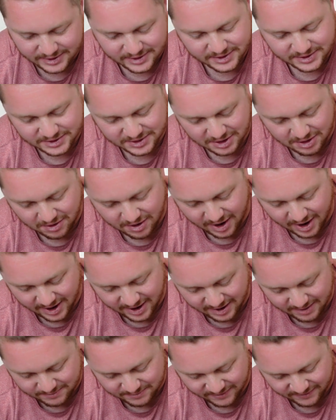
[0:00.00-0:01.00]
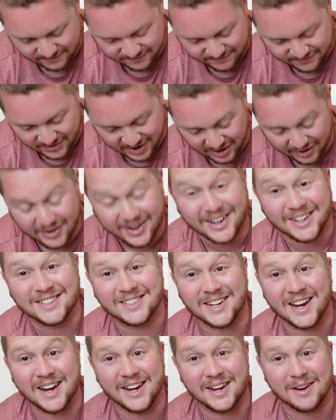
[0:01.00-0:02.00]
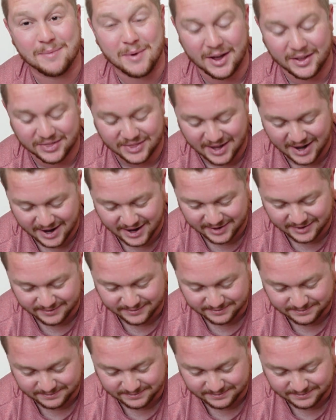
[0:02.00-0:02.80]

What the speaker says: So I am very excited about that.